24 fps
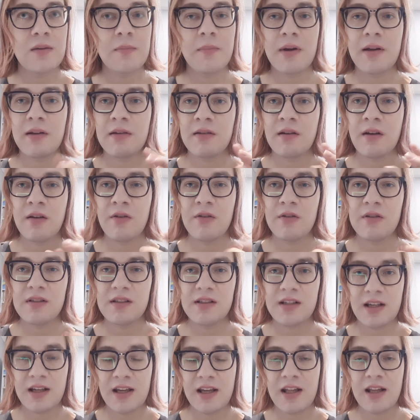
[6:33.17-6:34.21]
but not all
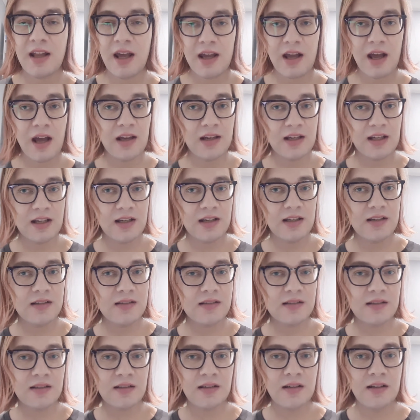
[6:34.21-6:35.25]
sticky like honey
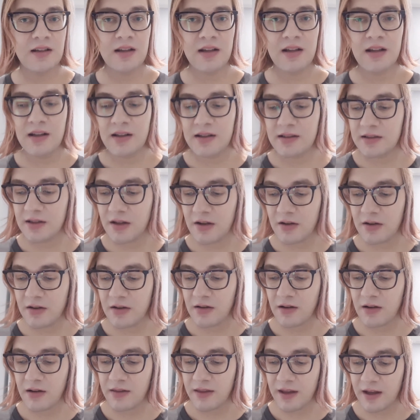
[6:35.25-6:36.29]
is.
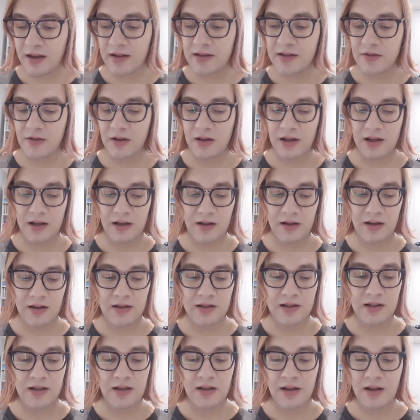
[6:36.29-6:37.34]
So I think it's really good.